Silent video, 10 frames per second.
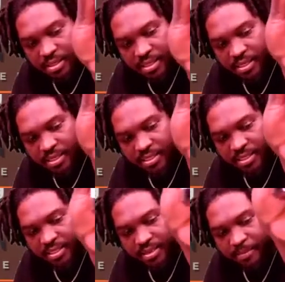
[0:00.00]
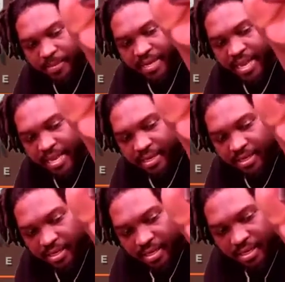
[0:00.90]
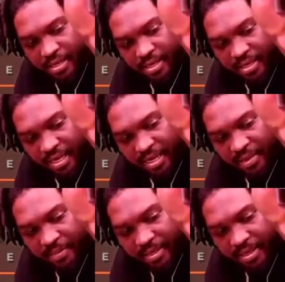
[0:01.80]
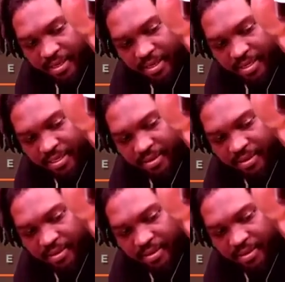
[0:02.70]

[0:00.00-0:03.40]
This is the Manhattan, the limited